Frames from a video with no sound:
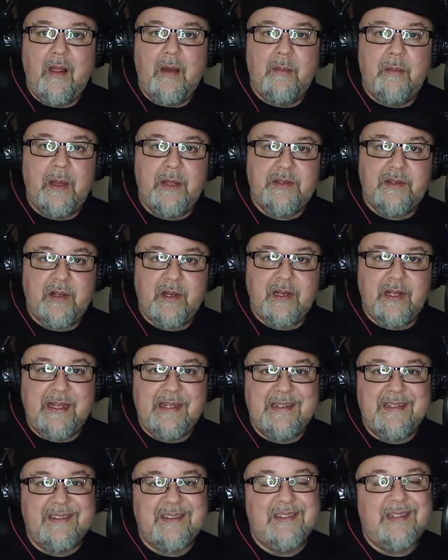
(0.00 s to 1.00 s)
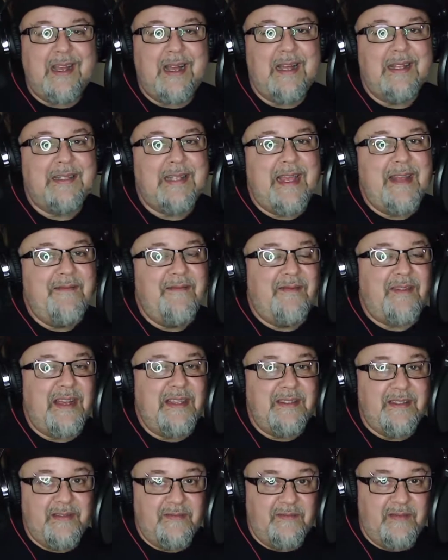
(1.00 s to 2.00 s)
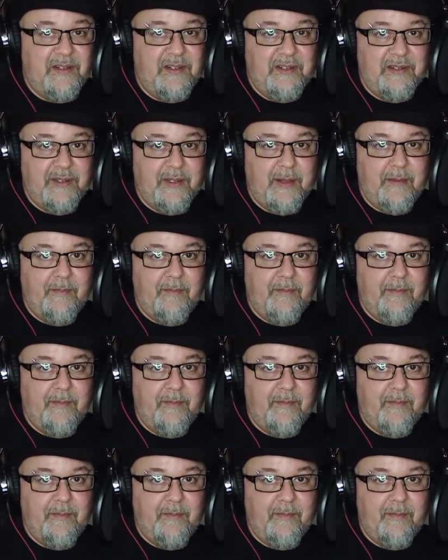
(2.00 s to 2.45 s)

monster clay does not, and vice versa.